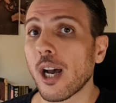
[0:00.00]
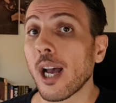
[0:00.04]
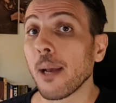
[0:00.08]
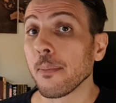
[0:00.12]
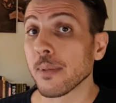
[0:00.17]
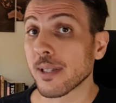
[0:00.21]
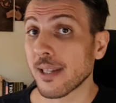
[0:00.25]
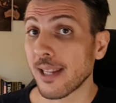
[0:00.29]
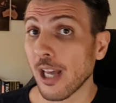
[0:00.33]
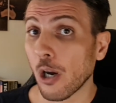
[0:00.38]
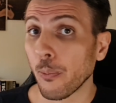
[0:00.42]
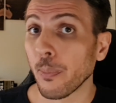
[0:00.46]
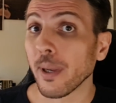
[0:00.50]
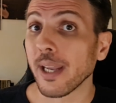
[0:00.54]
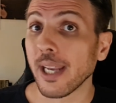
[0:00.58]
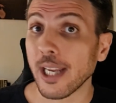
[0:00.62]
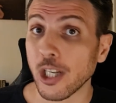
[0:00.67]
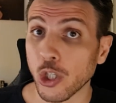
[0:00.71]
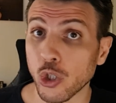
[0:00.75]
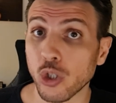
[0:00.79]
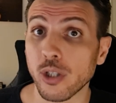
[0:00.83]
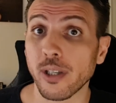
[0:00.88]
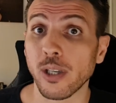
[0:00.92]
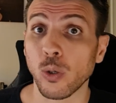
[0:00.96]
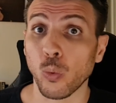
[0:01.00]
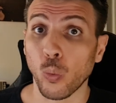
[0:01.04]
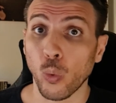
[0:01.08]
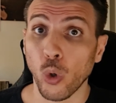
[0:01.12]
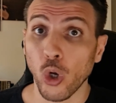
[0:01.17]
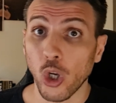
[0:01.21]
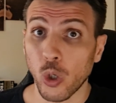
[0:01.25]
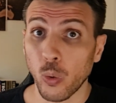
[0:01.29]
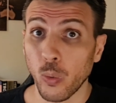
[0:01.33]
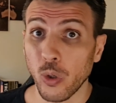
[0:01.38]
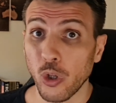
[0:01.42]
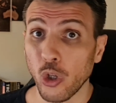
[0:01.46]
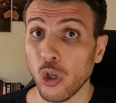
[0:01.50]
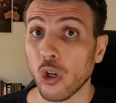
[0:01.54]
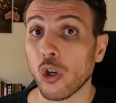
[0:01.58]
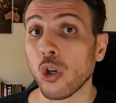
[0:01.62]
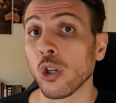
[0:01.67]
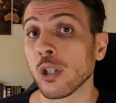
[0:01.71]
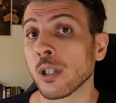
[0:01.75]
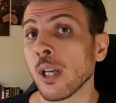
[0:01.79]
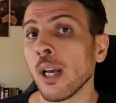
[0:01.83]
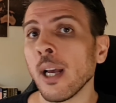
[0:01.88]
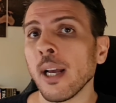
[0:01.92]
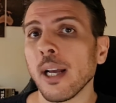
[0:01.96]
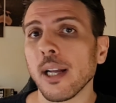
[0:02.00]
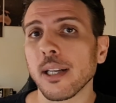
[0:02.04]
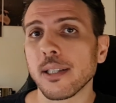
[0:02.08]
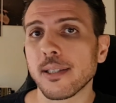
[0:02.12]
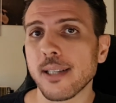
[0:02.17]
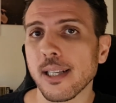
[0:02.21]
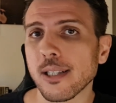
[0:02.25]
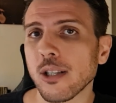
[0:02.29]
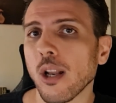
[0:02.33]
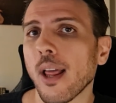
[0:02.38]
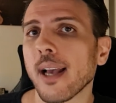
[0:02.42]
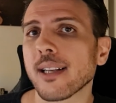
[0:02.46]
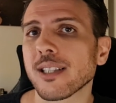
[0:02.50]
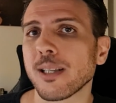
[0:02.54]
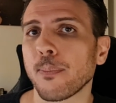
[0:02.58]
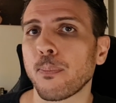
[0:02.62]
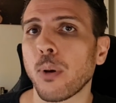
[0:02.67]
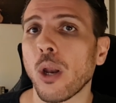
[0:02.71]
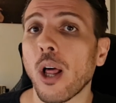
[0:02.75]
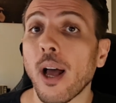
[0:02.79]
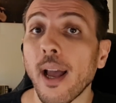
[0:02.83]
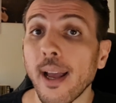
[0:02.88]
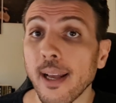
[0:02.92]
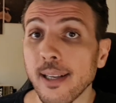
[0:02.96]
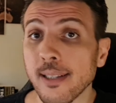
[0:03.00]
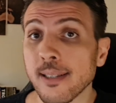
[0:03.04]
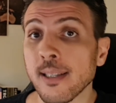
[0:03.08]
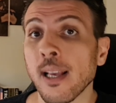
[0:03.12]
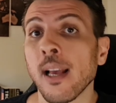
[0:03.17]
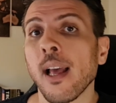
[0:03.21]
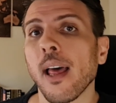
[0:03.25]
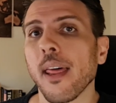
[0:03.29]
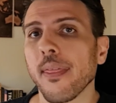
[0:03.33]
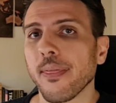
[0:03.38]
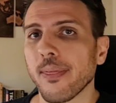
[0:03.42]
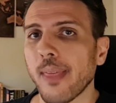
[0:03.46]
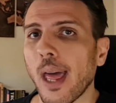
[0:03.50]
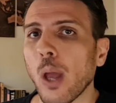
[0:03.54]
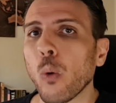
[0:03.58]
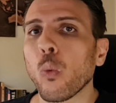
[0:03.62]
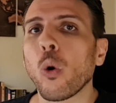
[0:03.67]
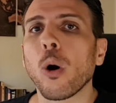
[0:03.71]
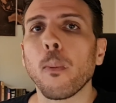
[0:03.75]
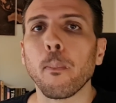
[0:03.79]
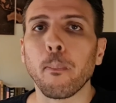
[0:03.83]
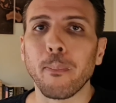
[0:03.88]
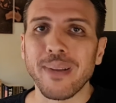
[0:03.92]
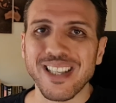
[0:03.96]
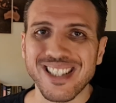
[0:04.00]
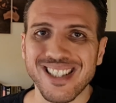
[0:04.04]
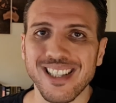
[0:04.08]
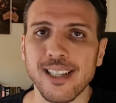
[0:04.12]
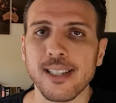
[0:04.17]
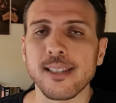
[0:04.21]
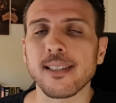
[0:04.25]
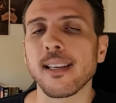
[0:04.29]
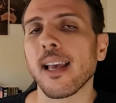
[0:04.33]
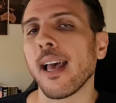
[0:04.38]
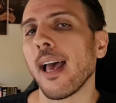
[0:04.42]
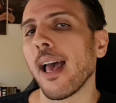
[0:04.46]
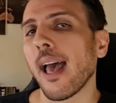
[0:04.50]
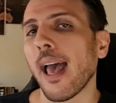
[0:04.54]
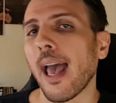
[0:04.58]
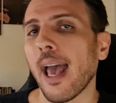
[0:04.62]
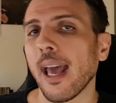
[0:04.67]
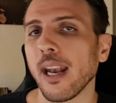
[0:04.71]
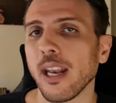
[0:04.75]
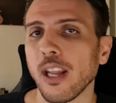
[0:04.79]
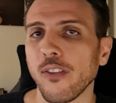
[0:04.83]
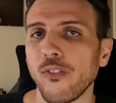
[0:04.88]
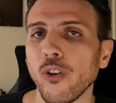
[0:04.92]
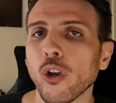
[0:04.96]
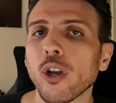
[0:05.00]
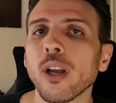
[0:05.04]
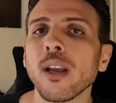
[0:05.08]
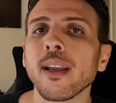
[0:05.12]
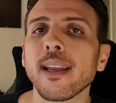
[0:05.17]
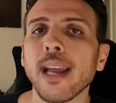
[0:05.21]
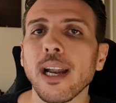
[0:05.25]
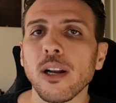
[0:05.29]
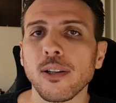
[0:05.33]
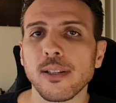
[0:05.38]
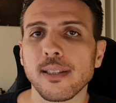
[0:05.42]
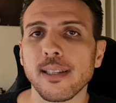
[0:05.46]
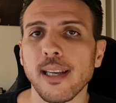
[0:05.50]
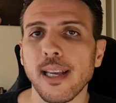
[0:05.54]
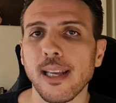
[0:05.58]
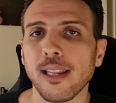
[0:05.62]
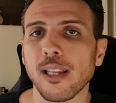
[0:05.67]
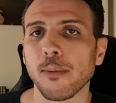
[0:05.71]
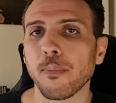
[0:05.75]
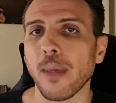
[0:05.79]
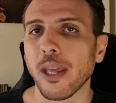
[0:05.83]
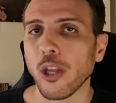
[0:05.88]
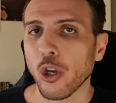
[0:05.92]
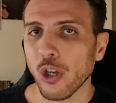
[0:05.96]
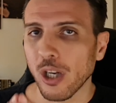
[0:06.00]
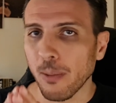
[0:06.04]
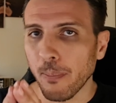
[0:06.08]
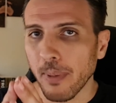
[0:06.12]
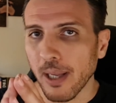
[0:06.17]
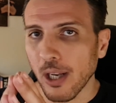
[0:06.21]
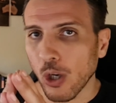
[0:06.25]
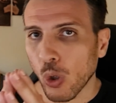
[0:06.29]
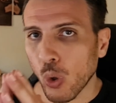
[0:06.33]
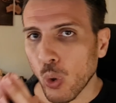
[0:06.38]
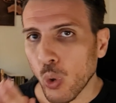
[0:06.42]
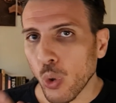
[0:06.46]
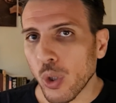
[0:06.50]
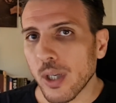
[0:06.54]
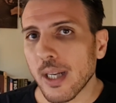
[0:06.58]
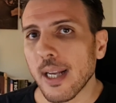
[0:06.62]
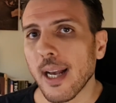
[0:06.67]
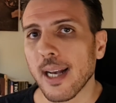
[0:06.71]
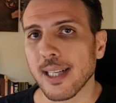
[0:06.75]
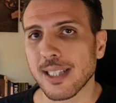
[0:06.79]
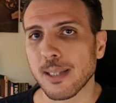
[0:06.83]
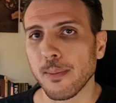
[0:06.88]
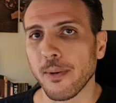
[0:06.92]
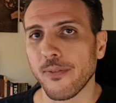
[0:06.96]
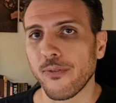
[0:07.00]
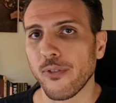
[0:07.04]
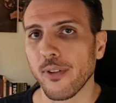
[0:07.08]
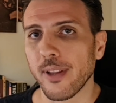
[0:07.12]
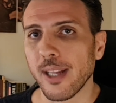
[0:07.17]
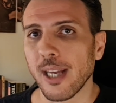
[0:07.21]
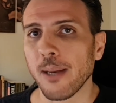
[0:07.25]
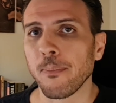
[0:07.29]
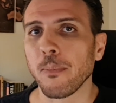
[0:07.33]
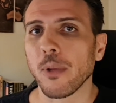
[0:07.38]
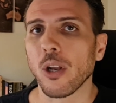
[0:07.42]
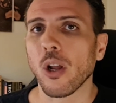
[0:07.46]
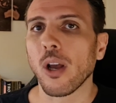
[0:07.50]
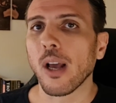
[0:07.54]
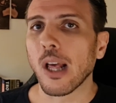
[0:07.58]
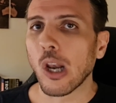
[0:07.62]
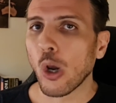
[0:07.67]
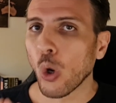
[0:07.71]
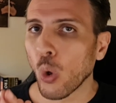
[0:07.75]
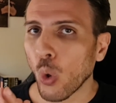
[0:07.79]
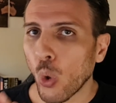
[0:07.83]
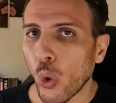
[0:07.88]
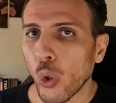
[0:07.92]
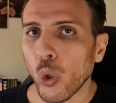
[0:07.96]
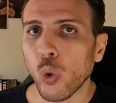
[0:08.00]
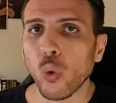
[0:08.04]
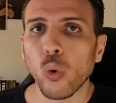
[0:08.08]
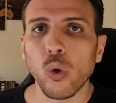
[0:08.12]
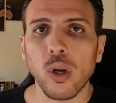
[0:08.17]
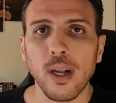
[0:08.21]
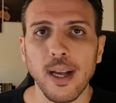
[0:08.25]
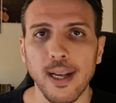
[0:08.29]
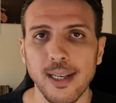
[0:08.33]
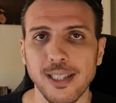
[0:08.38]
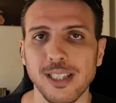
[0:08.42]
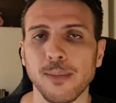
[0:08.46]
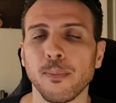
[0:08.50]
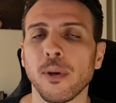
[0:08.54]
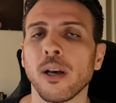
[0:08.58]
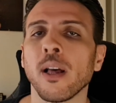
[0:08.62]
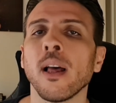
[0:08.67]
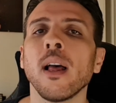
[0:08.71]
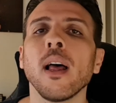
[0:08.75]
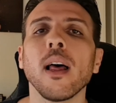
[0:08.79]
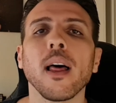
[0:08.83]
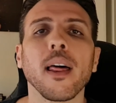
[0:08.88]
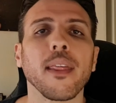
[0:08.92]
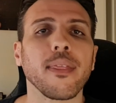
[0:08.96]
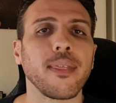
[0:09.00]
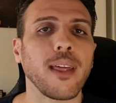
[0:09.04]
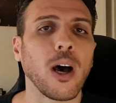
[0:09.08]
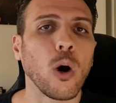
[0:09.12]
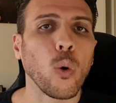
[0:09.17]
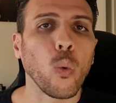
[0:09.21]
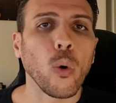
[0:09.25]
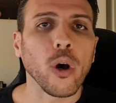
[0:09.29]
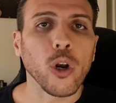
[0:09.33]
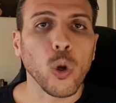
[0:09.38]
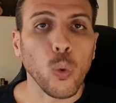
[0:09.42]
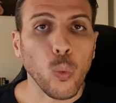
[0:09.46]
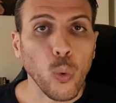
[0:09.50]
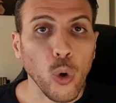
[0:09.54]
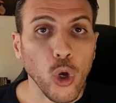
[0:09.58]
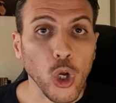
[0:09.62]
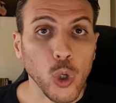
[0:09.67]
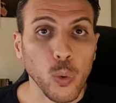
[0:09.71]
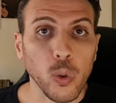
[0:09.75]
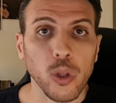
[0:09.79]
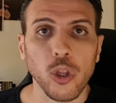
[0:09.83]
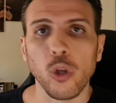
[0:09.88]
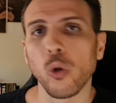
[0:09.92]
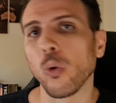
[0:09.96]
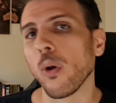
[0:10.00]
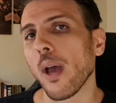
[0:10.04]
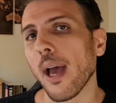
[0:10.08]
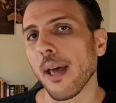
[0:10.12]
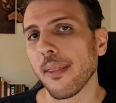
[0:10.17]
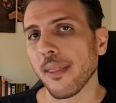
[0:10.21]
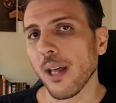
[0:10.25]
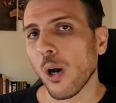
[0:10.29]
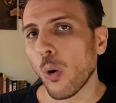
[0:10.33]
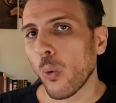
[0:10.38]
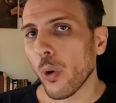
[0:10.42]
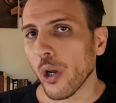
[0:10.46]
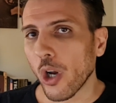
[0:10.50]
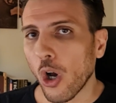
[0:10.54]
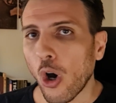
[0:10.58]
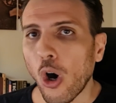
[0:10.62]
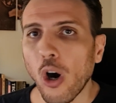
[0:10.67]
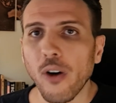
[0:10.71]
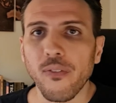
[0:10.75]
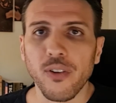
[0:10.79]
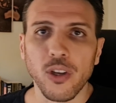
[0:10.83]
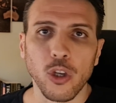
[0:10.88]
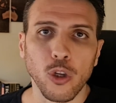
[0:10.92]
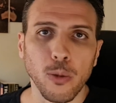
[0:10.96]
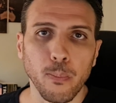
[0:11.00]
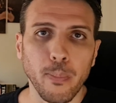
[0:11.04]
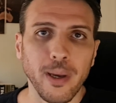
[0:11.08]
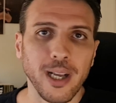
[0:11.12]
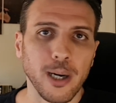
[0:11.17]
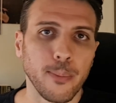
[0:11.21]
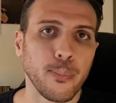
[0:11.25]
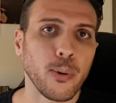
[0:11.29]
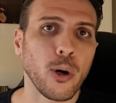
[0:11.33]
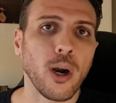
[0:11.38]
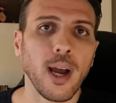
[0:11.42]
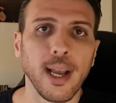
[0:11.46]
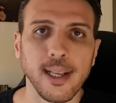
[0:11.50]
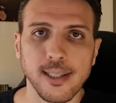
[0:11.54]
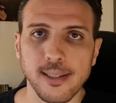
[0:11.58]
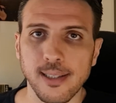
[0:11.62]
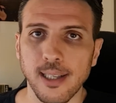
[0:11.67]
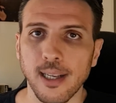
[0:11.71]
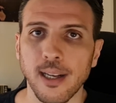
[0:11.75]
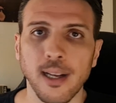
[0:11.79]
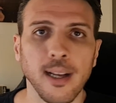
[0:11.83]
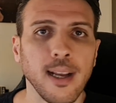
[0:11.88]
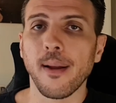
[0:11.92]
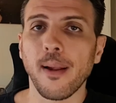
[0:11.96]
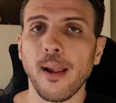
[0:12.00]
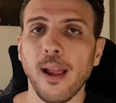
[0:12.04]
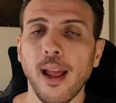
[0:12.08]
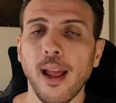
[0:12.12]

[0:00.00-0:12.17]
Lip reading: of times they'll be interested in working with you because just like suppliers, they want business. And if you can guarantee them that you're going to be a good customer for them, a loyal customer, they'll want to work with you and they'll want to offer you better pricing.